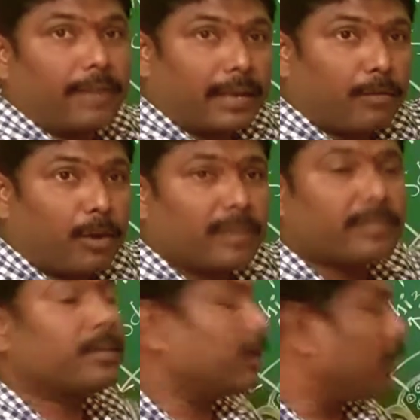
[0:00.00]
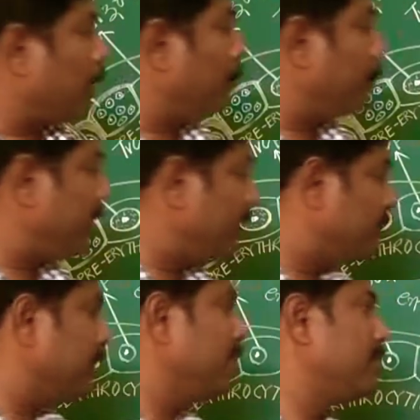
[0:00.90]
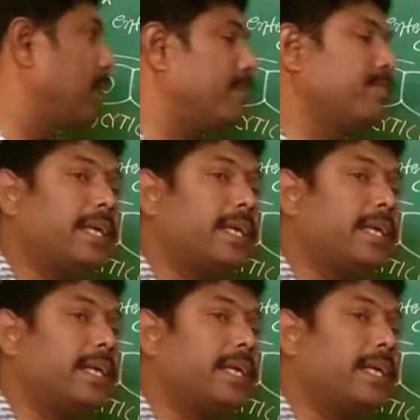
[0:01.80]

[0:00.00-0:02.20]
Vivax completes its life